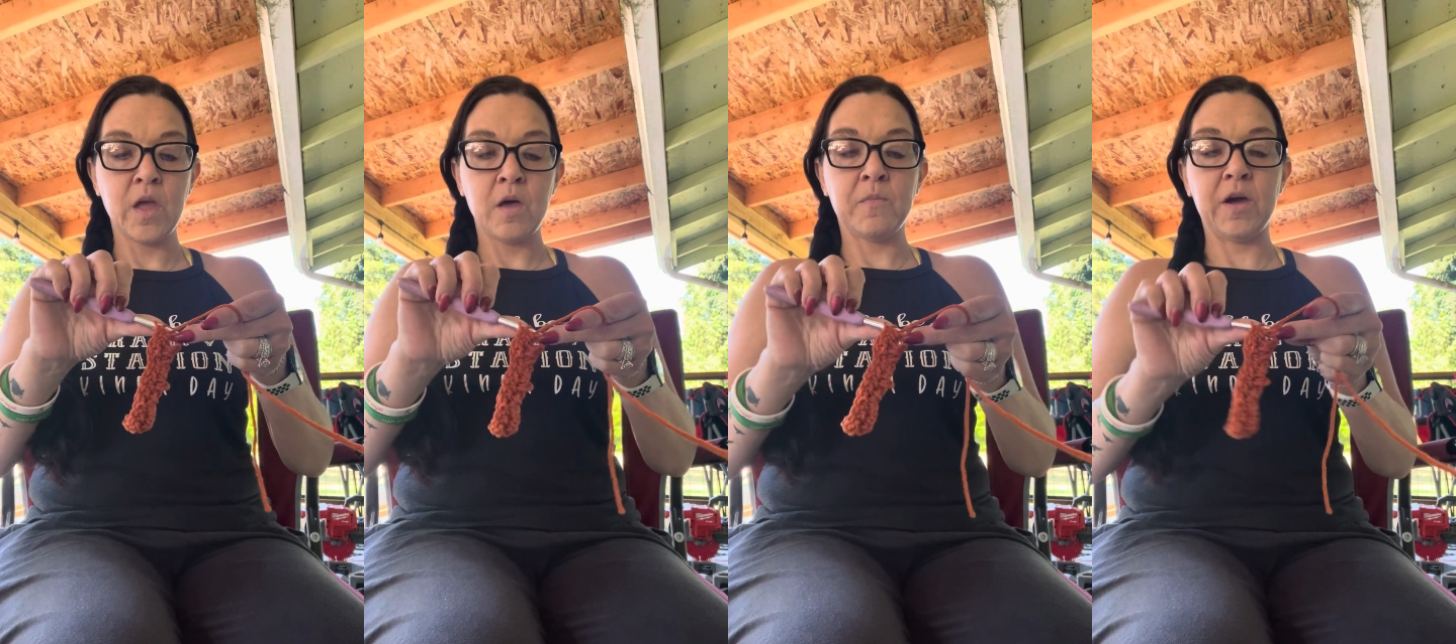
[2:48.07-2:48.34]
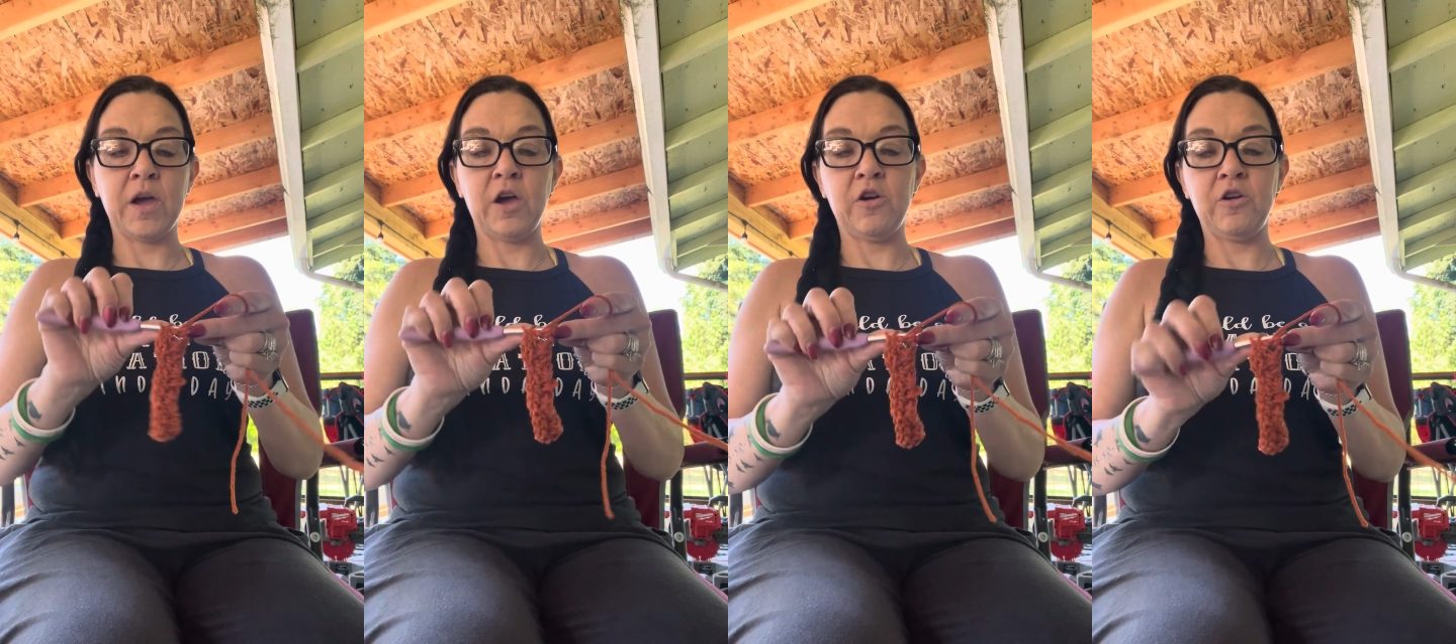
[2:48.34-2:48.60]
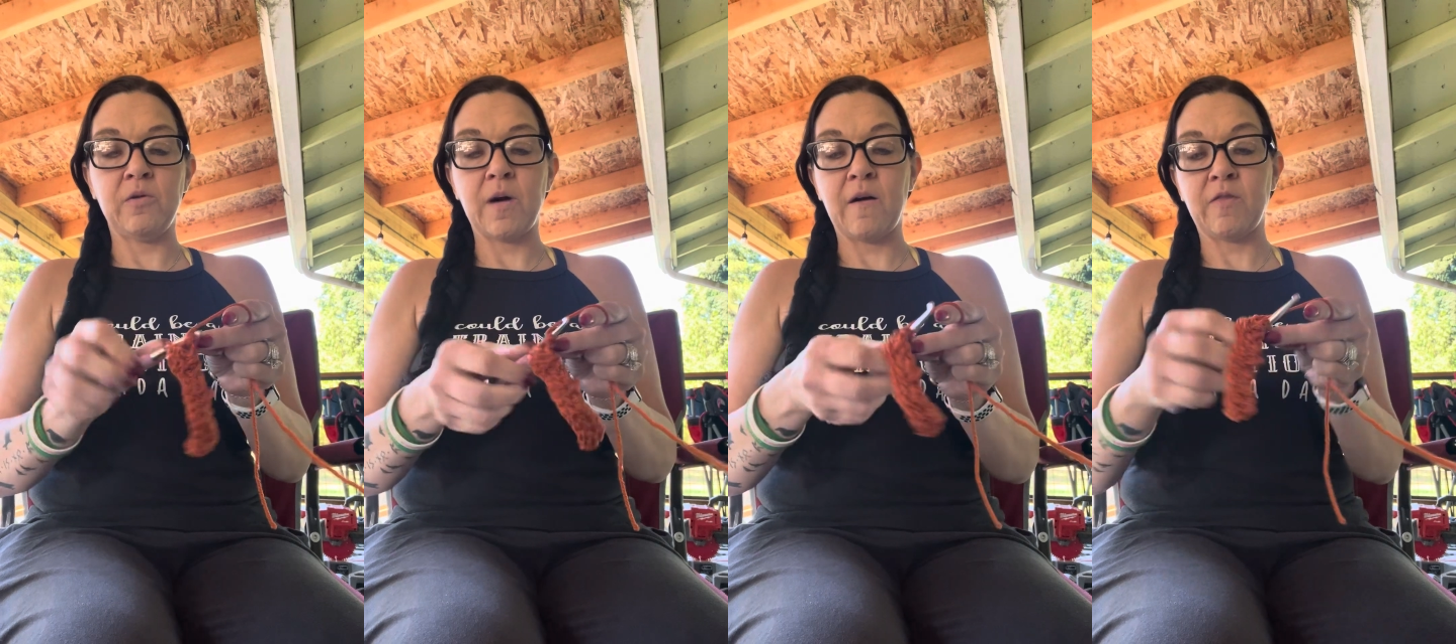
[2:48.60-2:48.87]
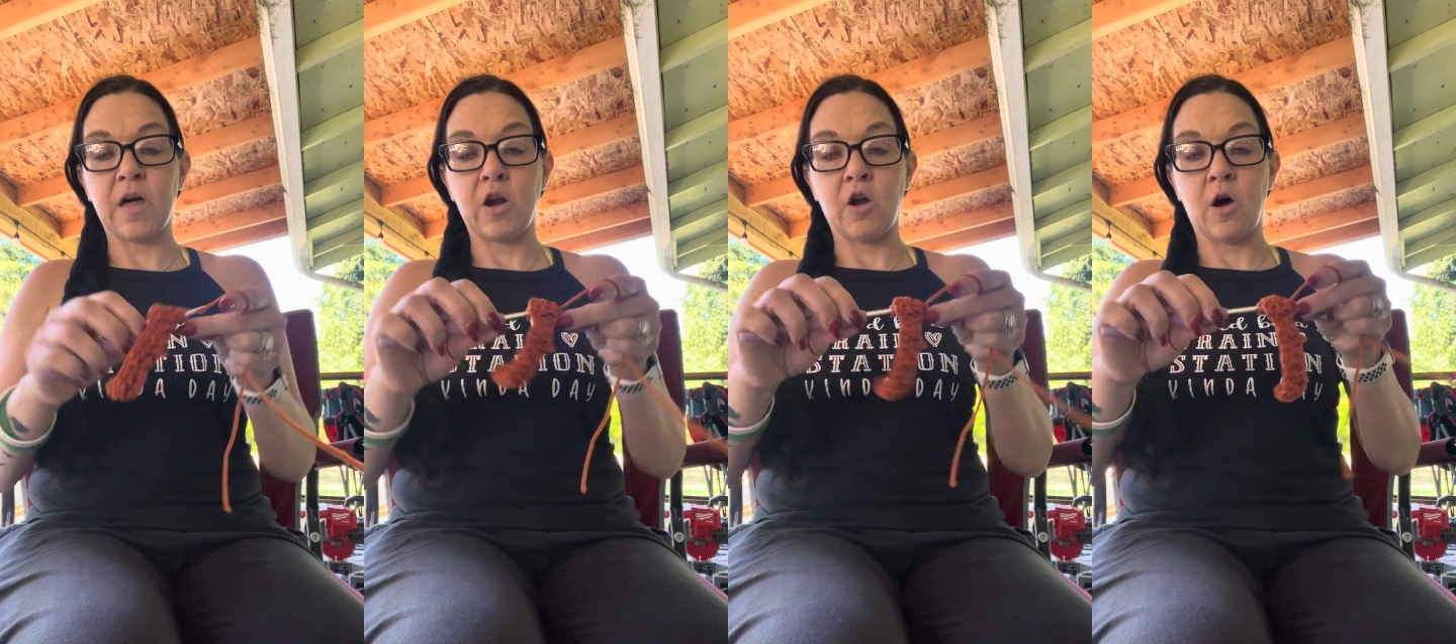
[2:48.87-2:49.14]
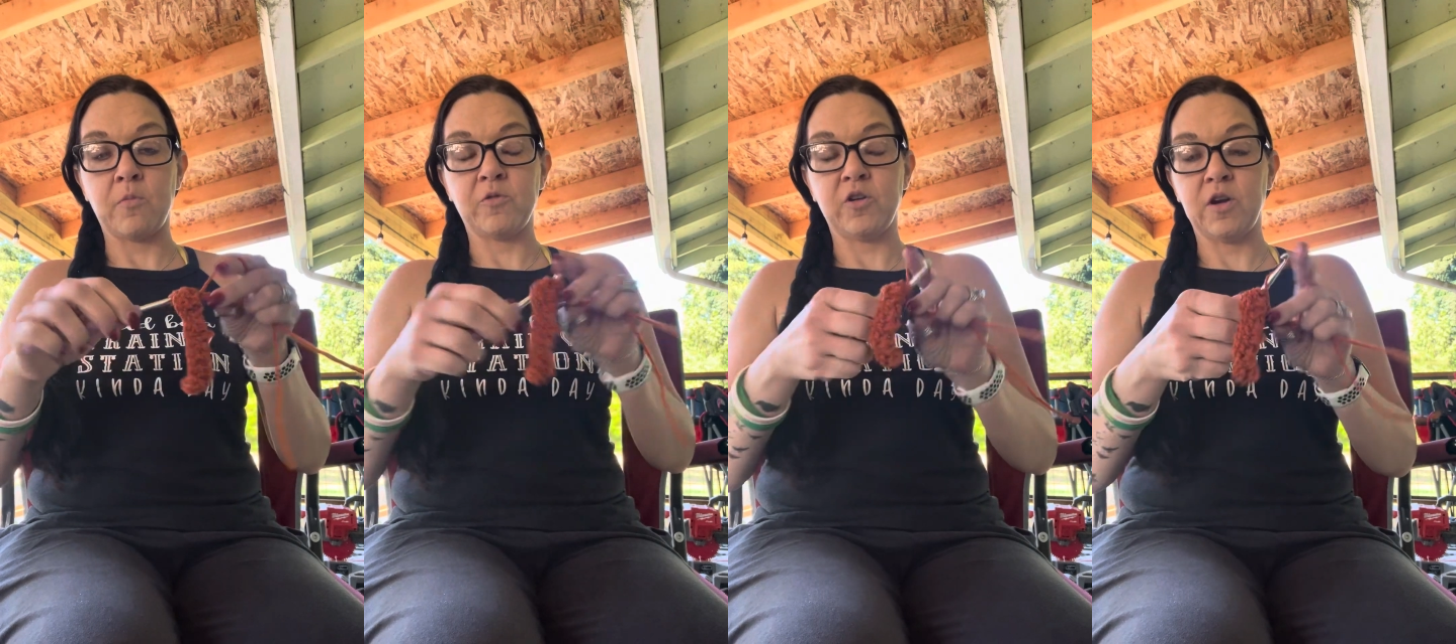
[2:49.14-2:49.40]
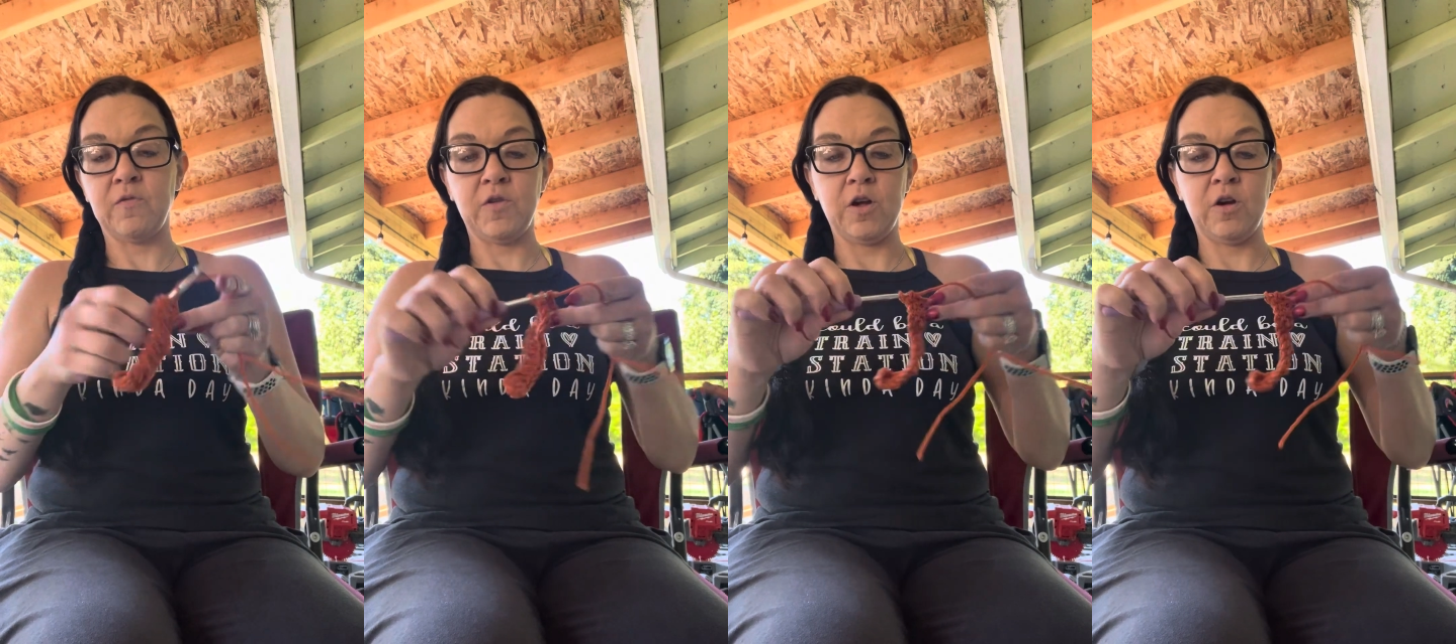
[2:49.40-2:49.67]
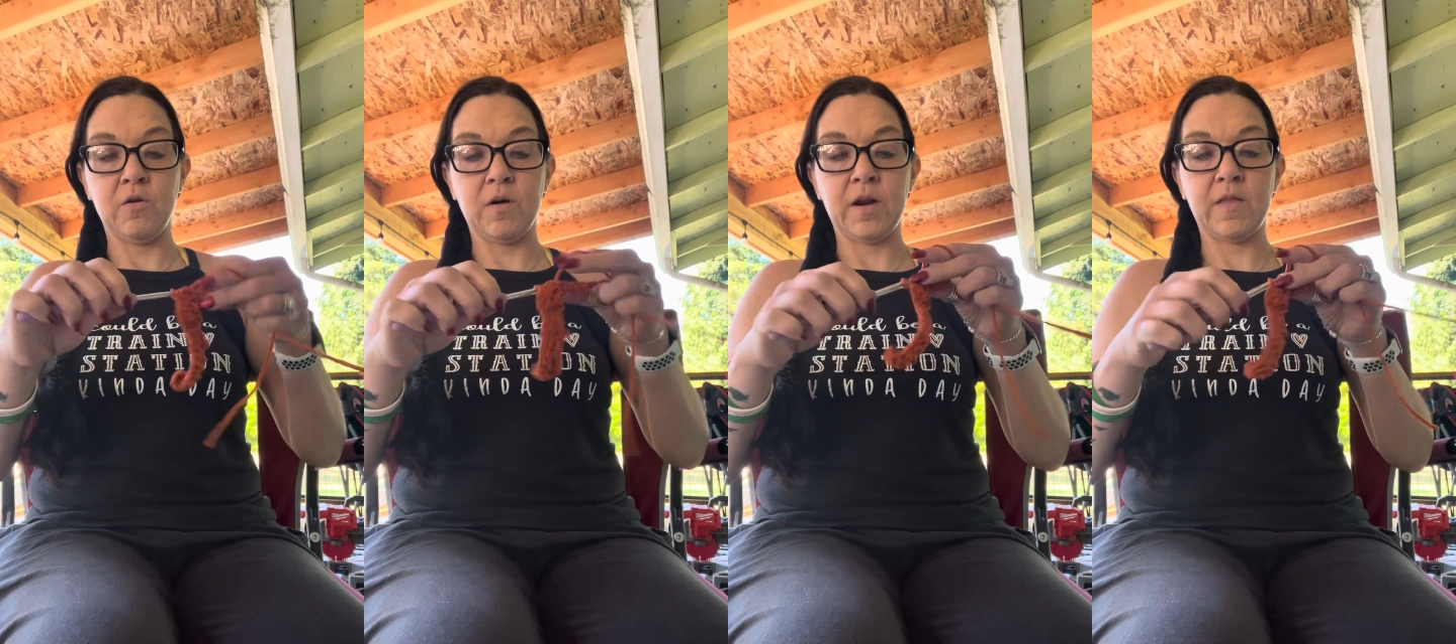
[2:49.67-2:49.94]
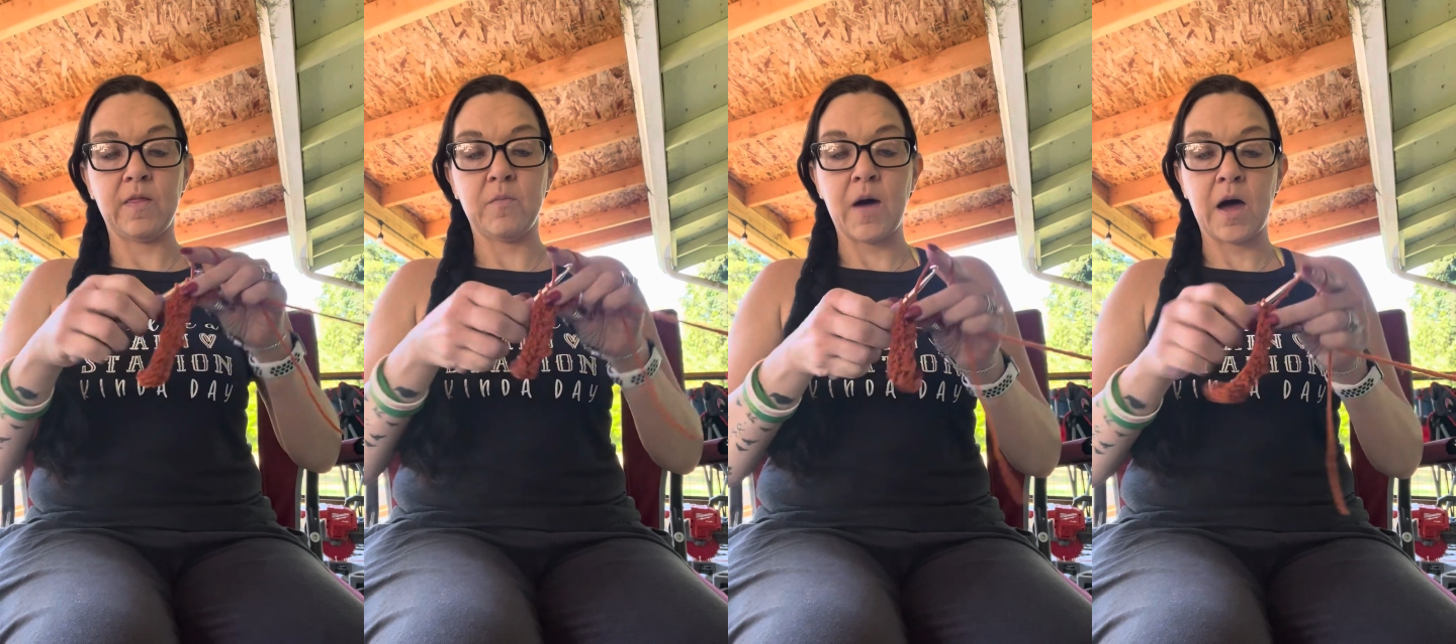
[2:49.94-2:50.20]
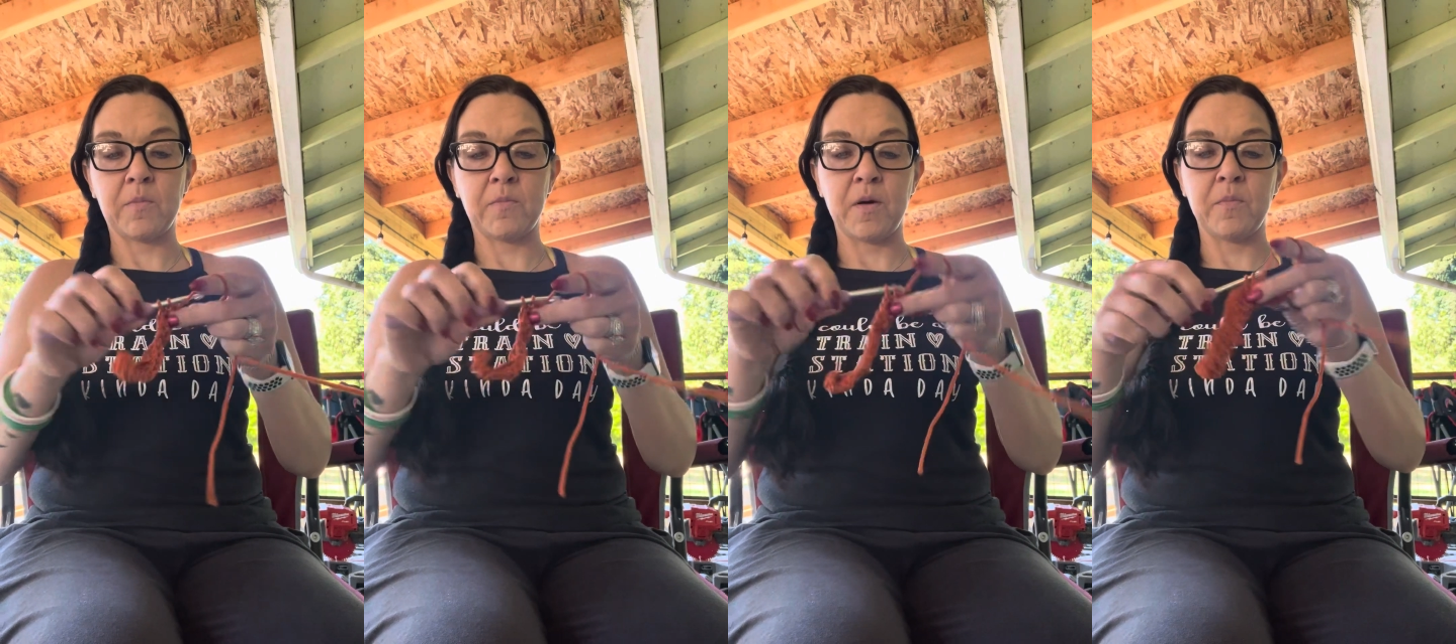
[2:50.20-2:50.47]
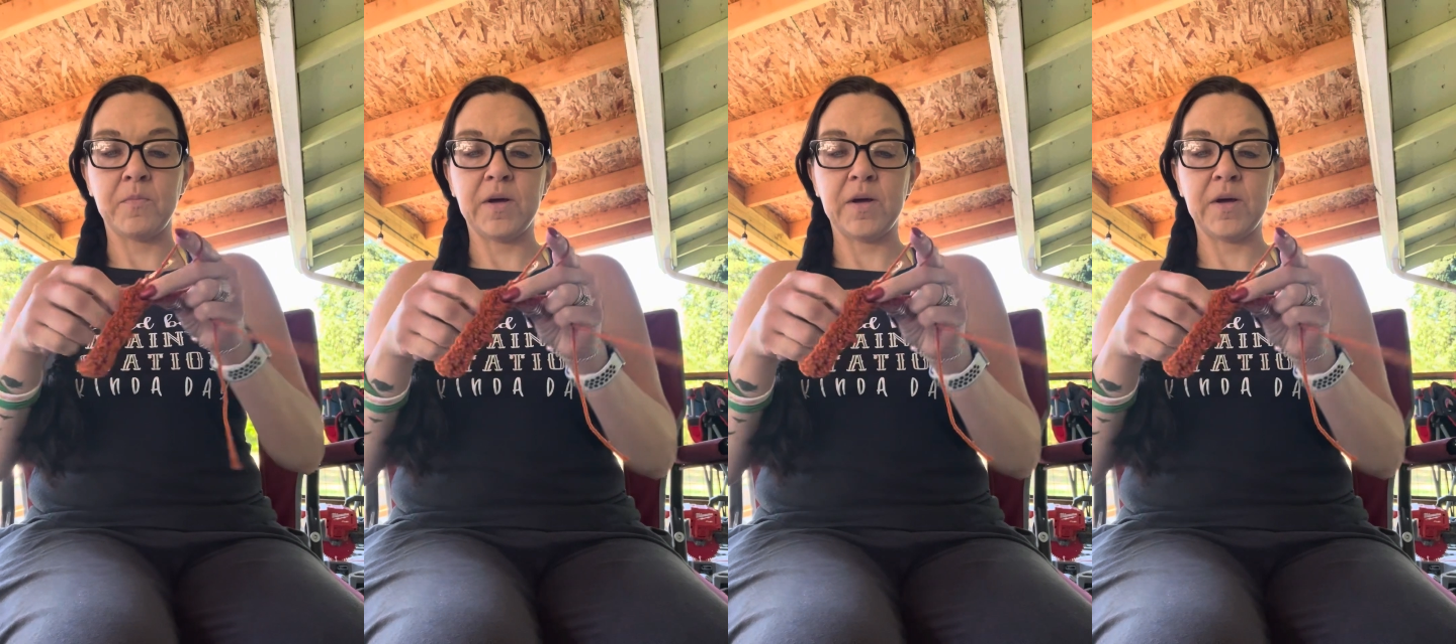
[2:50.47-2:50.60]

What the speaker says: But you do have that option if you do it in the back bump.